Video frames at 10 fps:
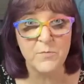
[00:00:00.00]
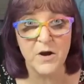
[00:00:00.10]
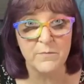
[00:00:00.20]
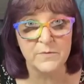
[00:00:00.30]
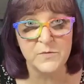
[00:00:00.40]
any
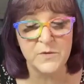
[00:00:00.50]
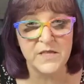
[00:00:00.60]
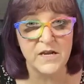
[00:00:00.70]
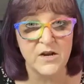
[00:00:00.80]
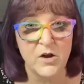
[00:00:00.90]
problems
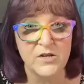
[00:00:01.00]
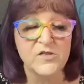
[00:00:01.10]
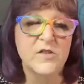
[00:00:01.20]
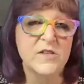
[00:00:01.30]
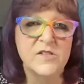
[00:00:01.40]
with it at all.
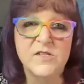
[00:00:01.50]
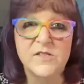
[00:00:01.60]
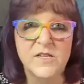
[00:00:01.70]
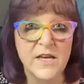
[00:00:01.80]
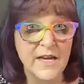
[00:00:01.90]
So this
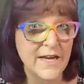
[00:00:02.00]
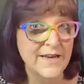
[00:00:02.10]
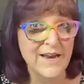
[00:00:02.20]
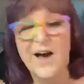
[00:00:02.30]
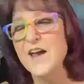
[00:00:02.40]
is
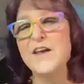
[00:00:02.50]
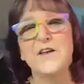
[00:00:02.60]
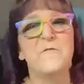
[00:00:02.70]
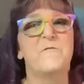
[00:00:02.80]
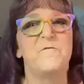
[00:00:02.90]
not
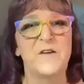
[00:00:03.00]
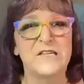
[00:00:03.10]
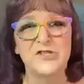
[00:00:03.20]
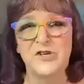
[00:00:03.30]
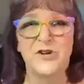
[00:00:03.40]
an
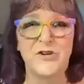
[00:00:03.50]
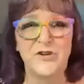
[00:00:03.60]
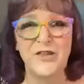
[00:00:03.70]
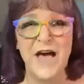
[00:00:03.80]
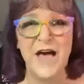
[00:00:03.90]

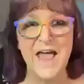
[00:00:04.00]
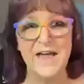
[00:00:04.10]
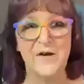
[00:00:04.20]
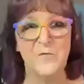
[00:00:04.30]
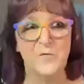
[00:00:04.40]
official,
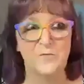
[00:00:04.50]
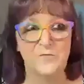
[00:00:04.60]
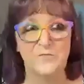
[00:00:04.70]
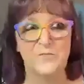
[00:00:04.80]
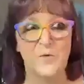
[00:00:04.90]
like
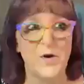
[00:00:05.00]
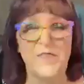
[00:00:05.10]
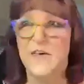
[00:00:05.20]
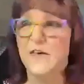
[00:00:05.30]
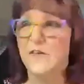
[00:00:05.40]
the way
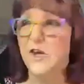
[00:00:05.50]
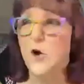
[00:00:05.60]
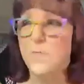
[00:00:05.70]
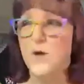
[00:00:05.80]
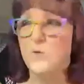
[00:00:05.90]
that
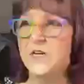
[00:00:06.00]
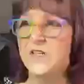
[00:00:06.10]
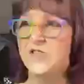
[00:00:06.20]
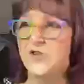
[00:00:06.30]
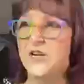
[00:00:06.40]
Copic would
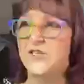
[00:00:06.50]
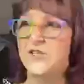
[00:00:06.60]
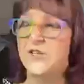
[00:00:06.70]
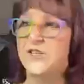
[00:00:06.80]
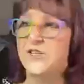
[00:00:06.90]
instruct
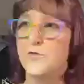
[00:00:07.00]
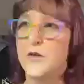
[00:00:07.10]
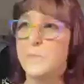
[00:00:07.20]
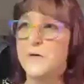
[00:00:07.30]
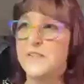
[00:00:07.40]
you to do
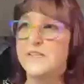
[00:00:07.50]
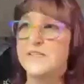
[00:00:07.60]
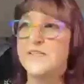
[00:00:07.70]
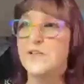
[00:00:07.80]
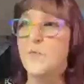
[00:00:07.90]
it, but
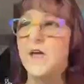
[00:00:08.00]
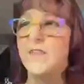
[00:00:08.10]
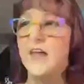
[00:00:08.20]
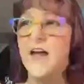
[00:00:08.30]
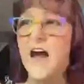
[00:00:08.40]
this is the way
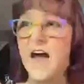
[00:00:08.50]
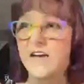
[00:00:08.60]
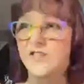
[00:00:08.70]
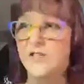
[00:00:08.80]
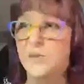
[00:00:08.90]
that I
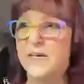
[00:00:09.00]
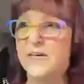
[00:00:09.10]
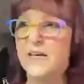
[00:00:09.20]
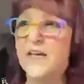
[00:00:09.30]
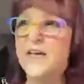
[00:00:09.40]
do it.